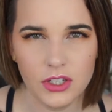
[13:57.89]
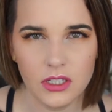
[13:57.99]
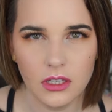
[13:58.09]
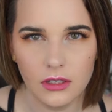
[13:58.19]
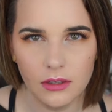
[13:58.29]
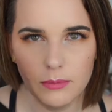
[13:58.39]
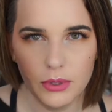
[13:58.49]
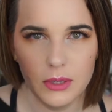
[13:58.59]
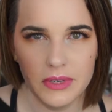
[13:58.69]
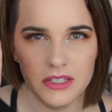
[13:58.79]
just to like
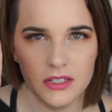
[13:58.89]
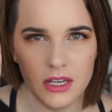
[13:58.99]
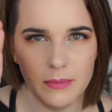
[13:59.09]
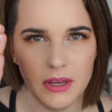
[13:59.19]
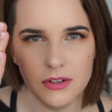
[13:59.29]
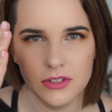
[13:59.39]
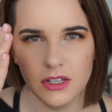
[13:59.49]
put a piece of tape on your